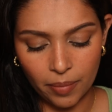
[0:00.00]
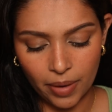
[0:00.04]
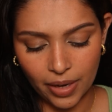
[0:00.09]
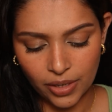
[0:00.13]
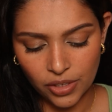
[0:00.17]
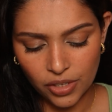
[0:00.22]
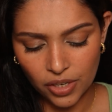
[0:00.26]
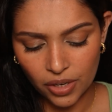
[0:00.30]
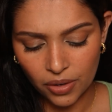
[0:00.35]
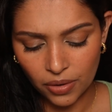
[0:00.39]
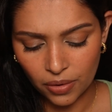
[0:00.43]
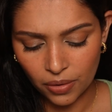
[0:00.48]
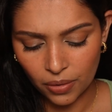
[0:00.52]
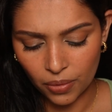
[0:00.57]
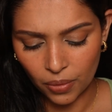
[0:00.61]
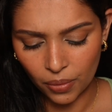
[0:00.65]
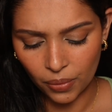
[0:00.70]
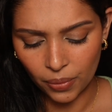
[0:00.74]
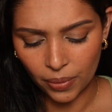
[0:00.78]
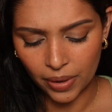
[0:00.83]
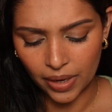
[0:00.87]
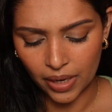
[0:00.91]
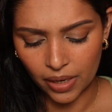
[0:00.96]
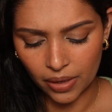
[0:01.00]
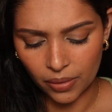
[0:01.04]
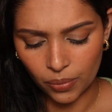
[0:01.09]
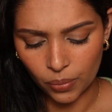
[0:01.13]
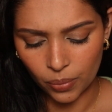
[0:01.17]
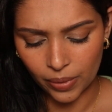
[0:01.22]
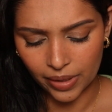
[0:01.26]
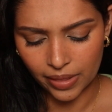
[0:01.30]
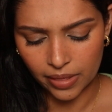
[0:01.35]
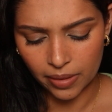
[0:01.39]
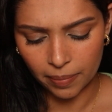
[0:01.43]
actually gonna go in
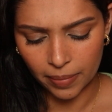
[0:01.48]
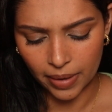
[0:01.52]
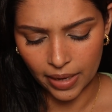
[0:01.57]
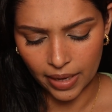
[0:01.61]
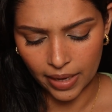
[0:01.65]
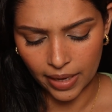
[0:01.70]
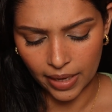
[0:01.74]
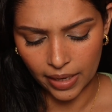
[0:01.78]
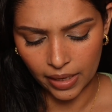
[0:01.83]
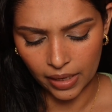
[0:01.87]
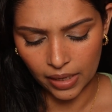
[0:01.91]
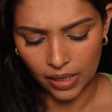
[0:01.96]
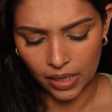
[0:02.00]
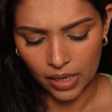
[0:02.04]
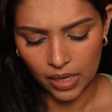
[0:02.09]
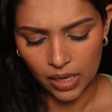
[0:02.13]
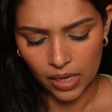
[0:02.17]
with my